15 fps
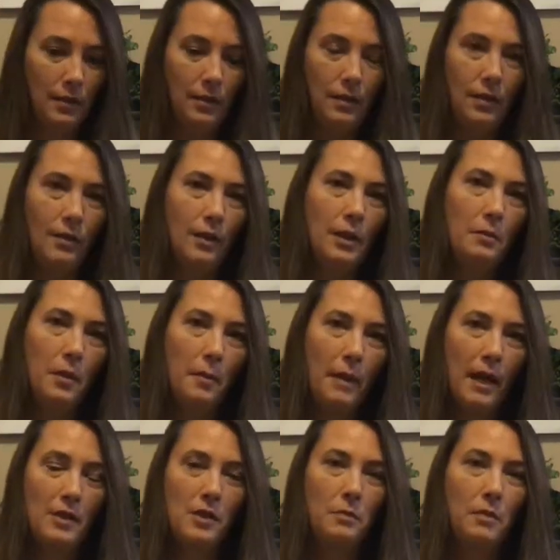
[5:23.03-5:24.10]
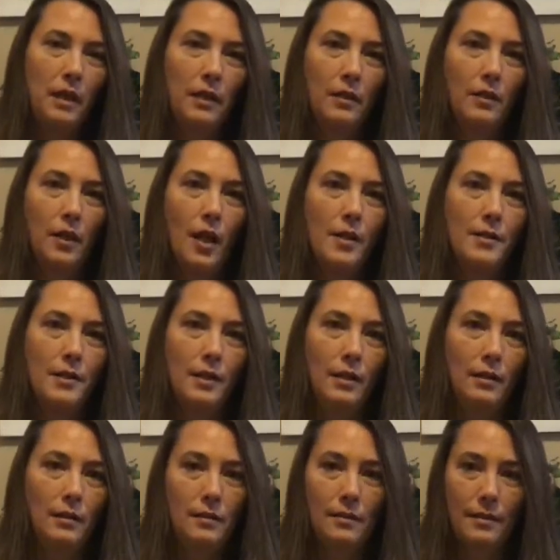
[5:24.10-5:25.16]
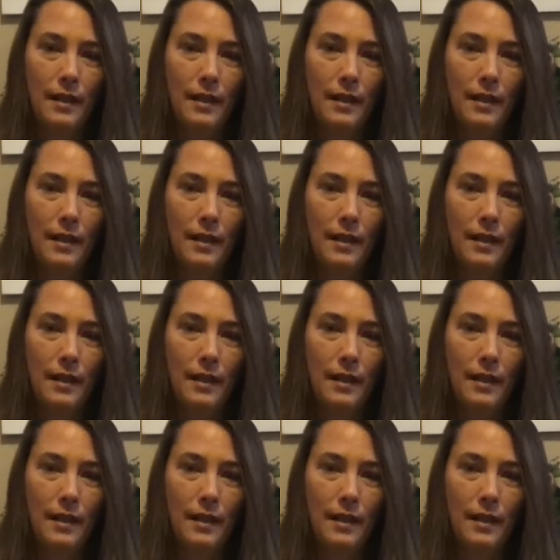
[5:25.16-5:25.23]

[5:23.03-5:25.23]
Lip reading: hit my Magic Band across it,